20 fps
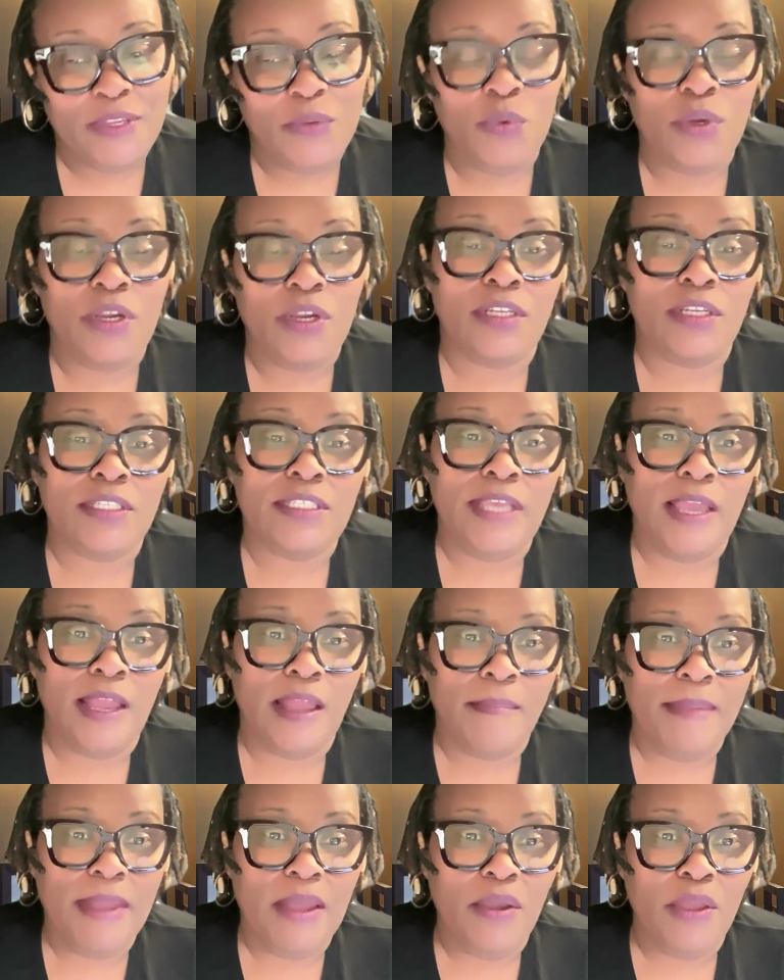We're going to
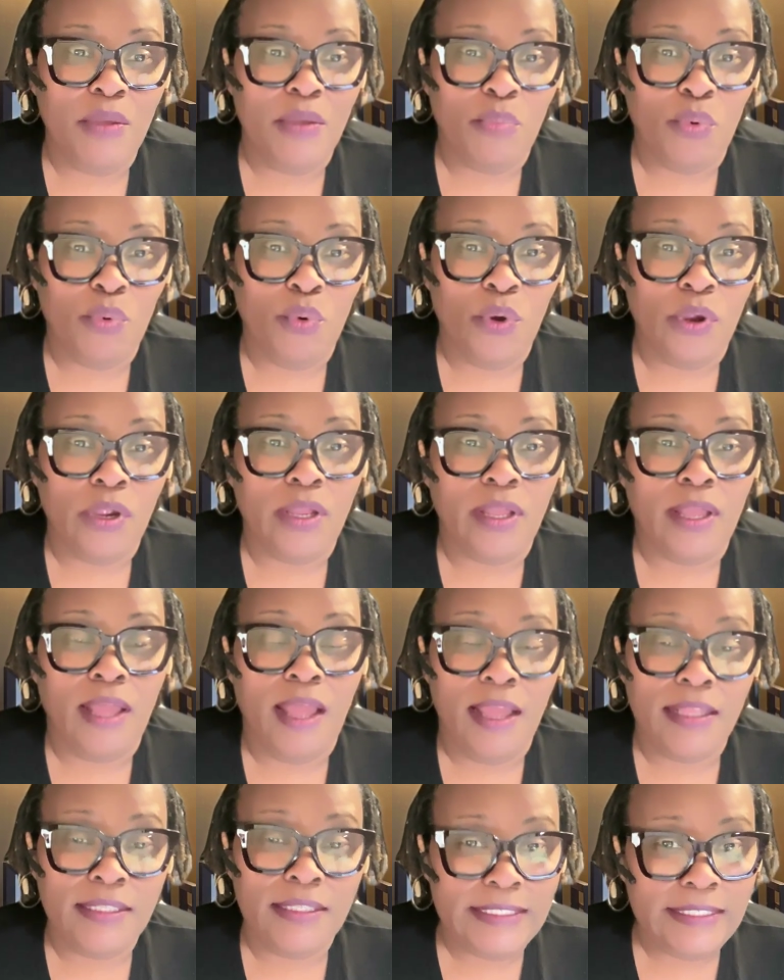talk about important
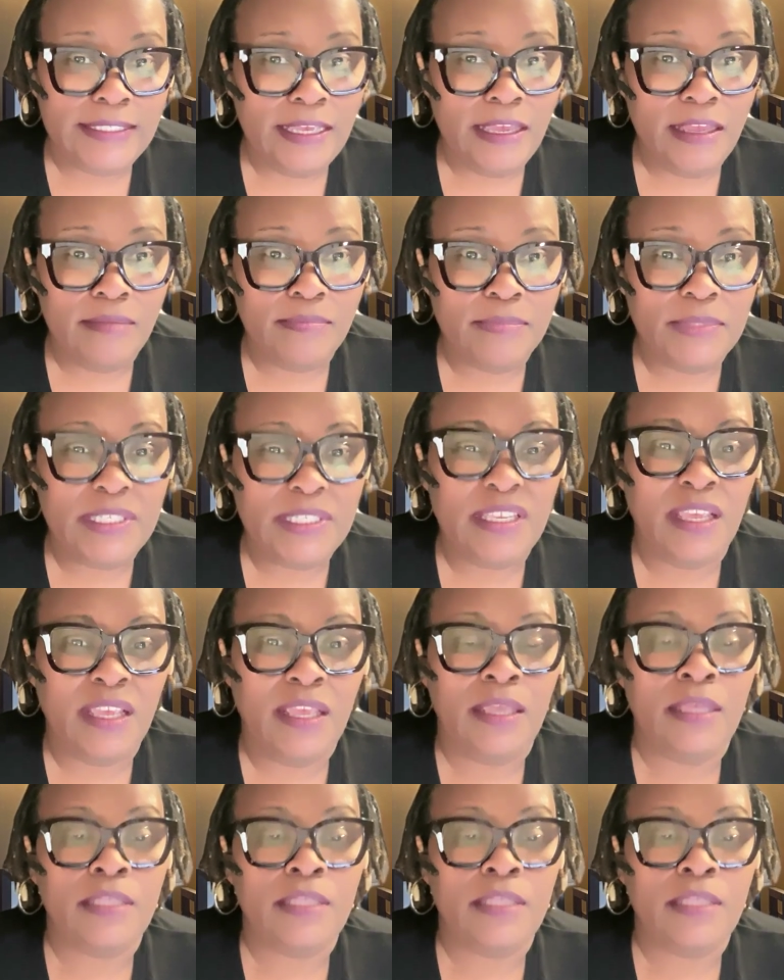concepts.